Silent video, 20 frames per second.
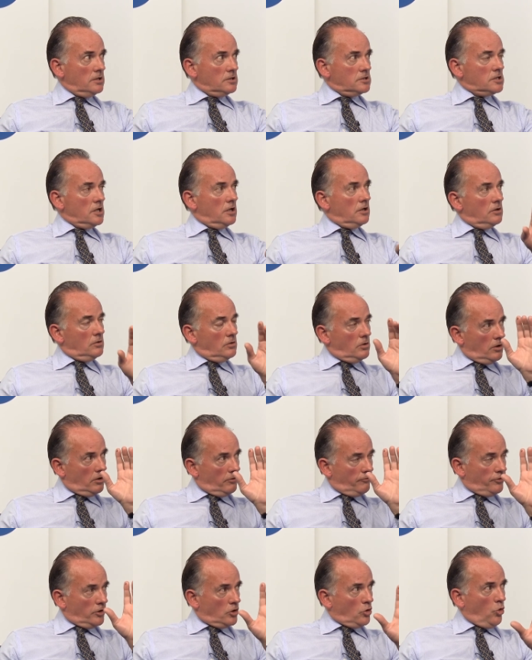So
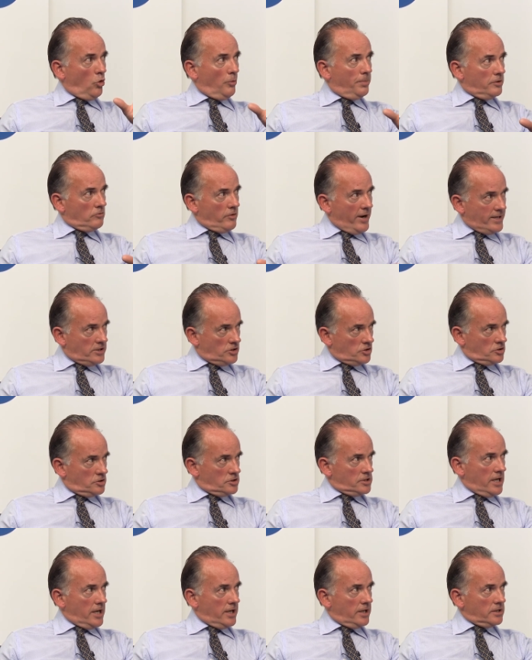for
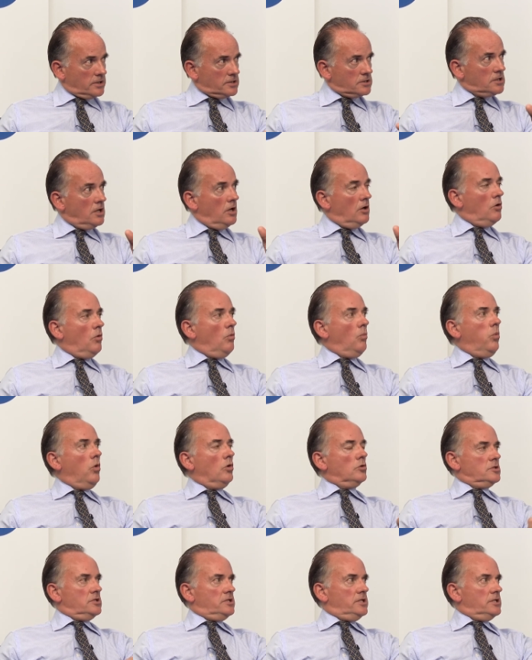corporation tax,
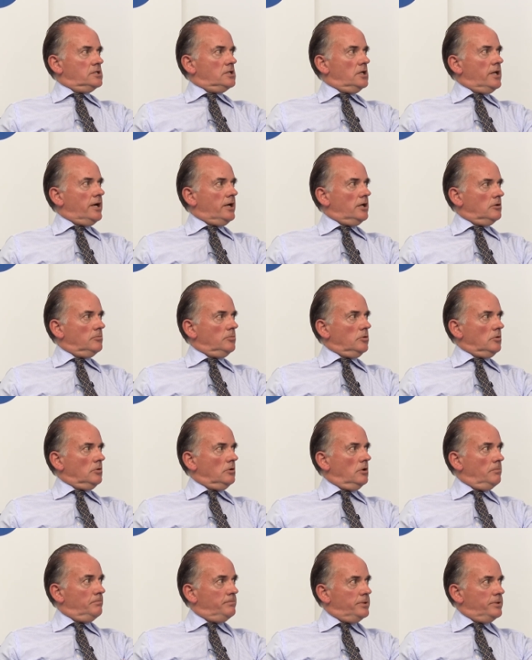what's disallowable?